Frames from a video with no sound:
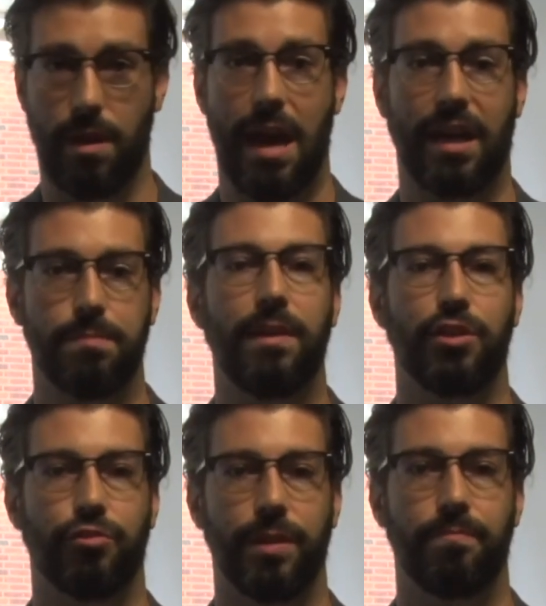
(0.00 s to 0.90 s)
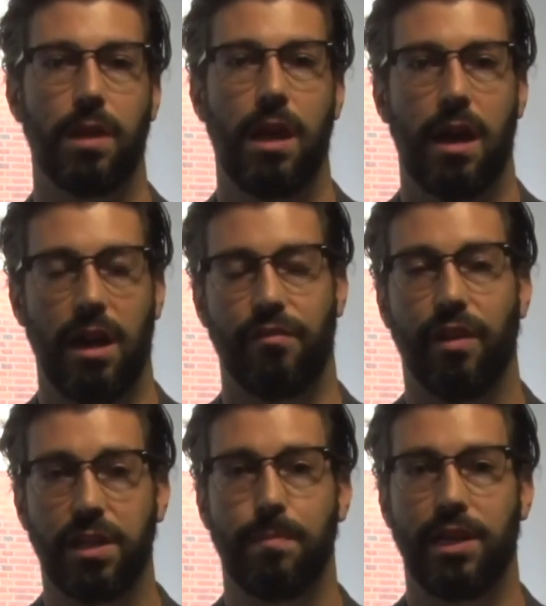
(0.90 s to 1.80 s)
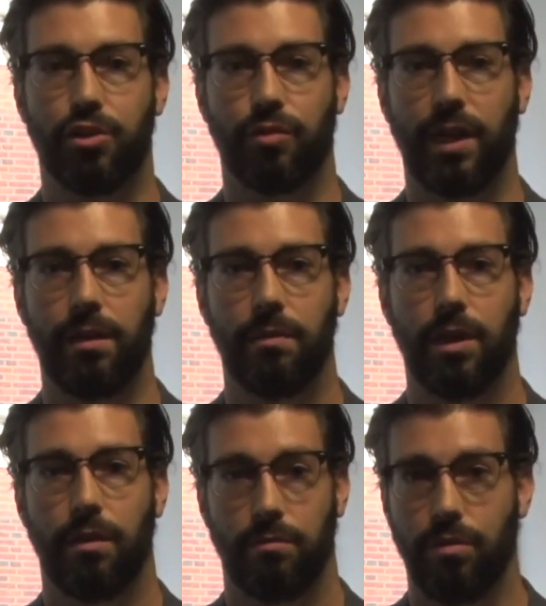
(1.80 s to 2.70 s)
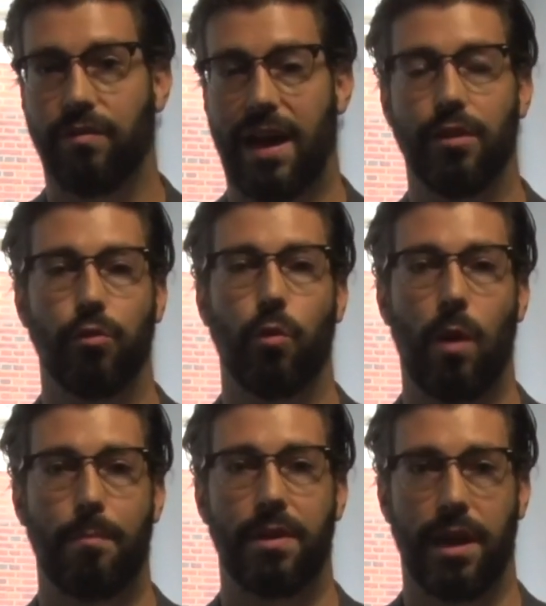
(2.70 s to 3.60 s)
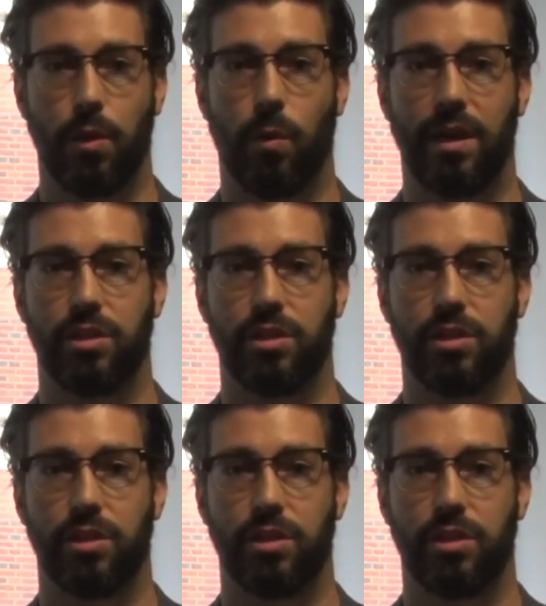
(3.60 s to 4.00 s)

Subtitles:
ex-military. And if you're ex-military, you've handled a weapon anyway.